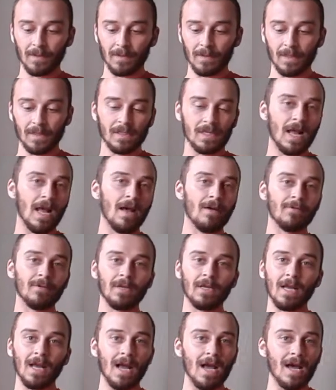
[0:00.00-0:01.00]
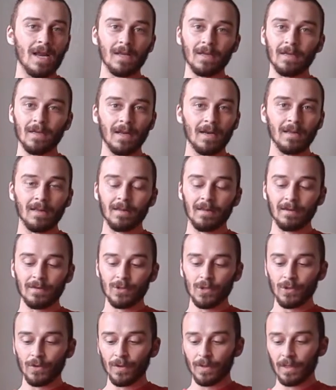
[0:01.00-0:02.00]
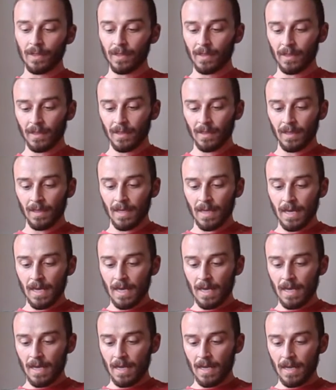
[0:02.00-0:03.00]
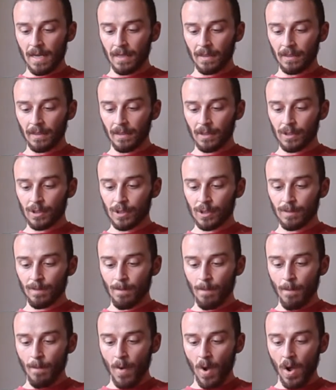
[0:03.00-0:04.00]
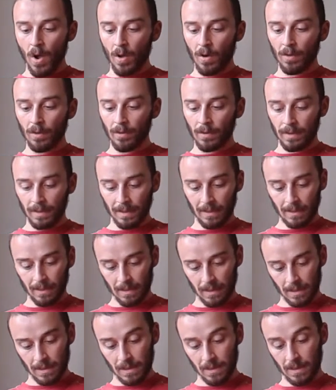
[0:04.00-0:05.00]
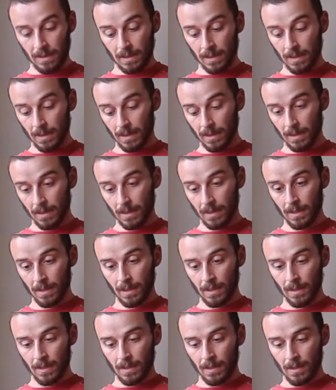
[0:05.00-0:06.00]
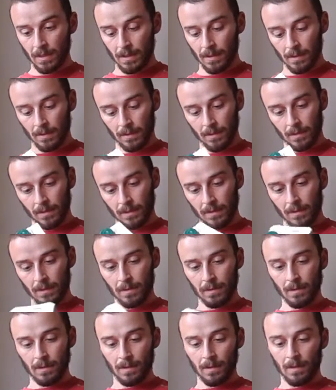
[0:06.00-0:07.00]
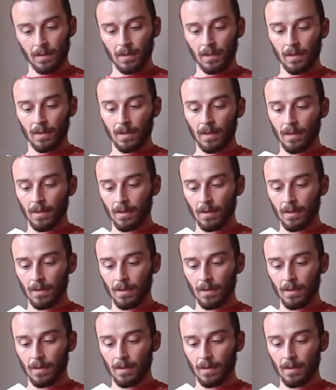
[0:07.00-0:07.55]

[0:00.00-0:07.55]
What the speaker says: Doesn't have any added anything to it, and each bottle is, let's see,